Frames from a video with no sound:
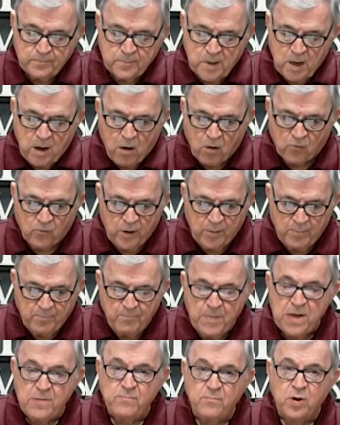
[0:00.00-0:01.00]
are
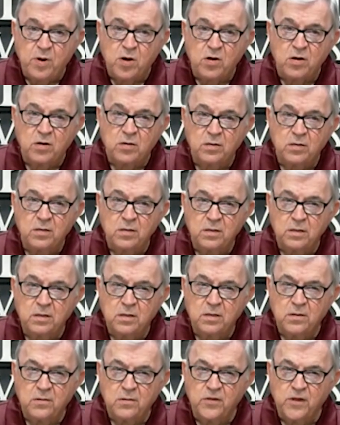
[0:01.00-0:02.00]
remember
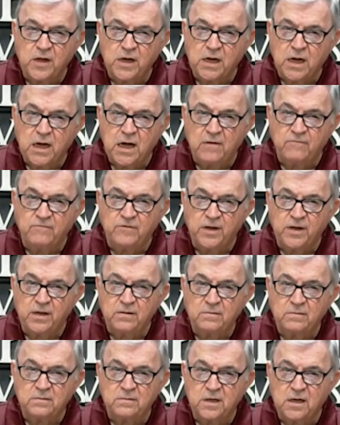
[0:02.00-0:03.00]
the covenant.
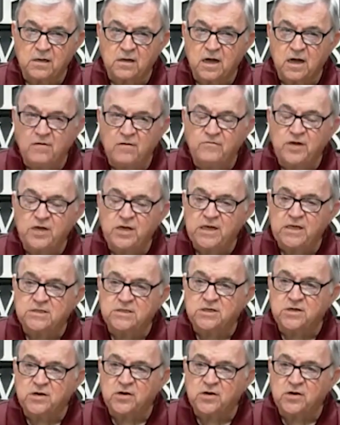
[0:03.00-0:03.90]
A covenant is an